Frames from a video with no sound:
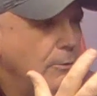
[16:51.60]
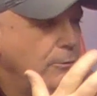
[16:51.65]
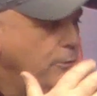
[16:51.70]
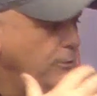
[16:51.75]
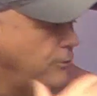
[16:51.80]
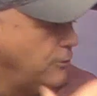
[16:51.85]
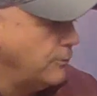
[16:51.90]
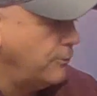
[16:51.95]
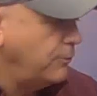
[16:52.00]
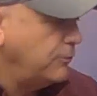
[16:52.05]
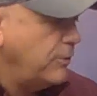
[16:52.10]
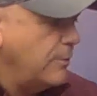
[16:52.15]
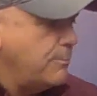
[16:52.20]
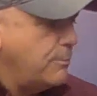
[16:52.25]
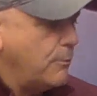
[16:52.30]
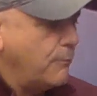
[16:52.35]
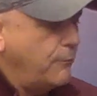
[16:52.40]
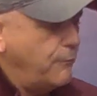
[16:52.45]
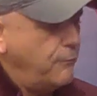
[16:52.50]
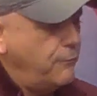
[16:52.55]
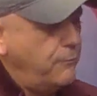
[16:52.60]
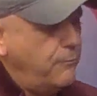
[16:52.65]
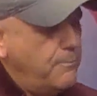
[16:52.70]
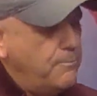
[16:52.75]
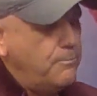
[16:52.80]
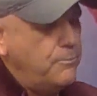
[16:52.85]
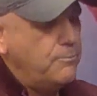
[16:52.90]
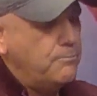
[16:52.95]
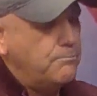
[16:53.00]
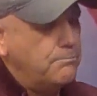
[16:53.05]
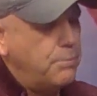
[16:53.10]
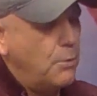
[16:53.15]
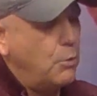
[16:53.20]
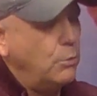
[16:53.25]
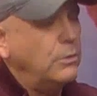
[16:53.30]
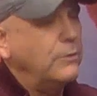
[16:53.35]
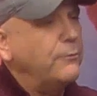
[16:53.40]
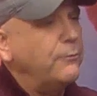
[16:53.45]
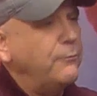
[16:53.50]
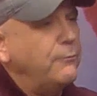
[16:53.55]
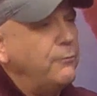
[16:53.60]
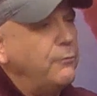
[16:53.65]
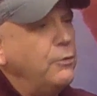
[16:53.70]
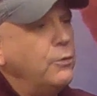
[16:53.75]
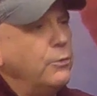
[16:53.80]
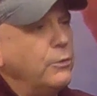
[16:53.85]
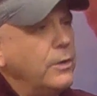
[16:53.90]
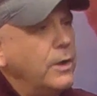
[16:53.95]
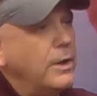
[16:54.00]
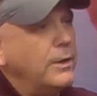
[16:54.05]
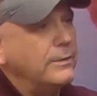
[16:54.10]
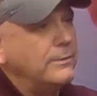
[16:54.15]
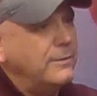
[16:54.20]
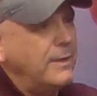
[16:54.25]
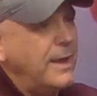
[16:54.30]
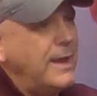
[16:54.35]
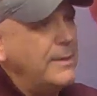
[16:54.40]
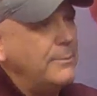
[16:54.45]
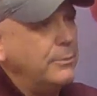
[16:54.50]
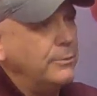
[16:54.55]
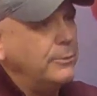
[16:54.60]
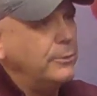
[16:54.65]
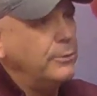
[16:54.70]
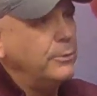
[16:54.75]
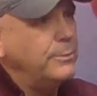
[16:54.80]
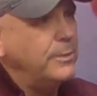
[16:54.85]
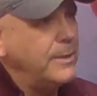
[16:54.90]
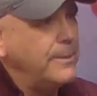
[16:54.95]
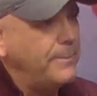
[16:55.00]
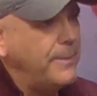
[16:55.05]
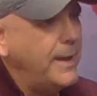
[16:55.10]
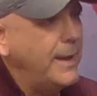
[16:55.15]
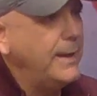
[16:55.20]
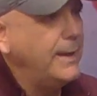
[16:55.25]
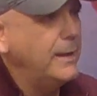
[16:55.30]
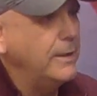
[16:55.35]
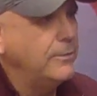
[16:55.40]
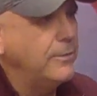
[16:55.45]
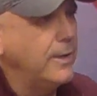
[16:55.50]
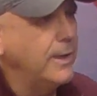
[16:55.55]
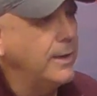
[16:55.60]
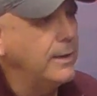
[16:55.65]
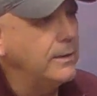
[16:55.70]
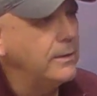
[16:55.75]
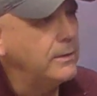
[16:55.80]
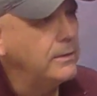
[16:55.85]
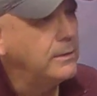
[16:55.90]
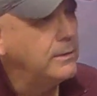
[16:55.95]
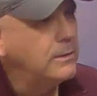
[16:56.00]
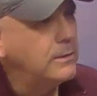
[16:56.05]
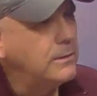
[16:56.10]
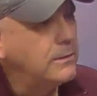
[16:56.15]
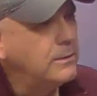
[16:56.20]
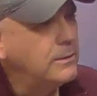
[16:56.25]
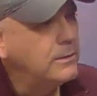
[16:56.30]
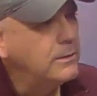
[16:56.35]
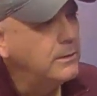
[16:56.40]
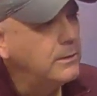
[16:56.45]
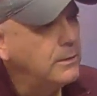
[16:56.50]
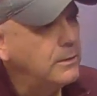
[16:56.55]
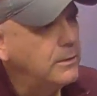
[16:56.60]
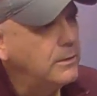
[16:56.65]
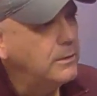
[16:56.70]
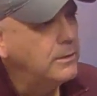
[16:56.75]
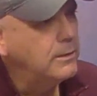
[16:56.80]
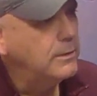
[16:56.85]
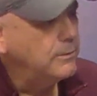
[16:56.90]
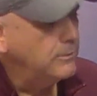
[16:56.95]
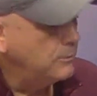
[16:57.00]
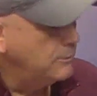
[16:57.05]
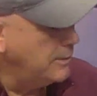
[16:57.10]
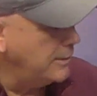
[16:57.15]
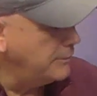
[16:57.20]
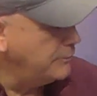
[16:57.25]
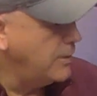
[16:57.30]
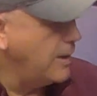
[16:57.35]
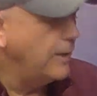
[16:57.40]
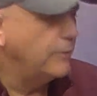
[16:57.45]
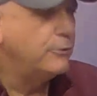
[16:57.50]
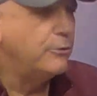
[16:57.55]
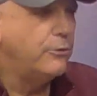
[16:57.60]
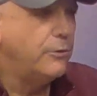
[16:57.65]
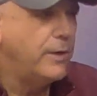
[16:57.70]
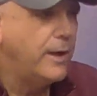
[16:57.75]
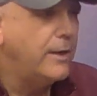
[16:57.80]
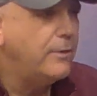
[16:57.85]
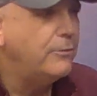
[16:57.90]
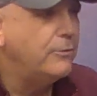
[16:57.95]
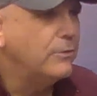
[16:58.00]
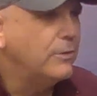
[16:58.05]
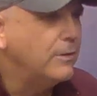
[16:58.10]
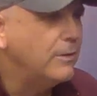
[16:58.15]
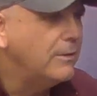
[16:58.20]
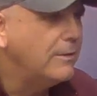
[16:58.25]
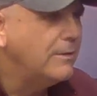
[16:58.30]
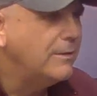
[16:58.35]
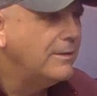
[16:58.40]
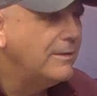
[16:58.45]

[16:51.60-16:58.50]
know, just a simple bowl of fruit on a table and there would be a painting of that. And that's God's creation.